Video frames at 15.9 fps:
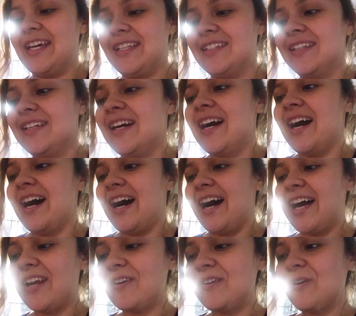and
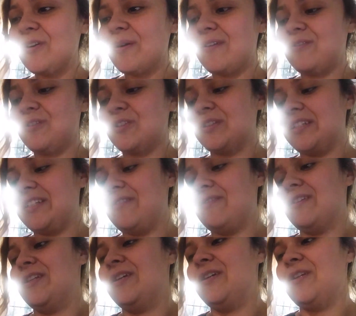I don't know if she'll
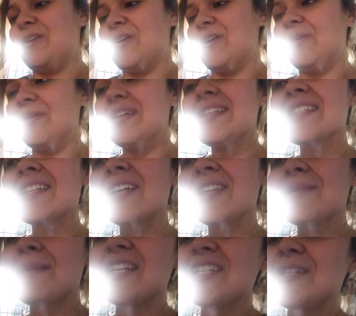even notice
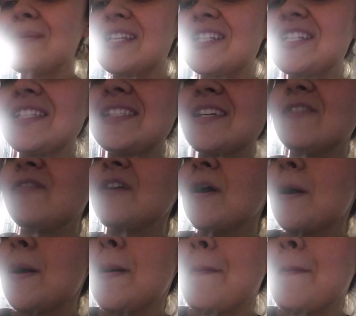all the matchy-matchy stuff,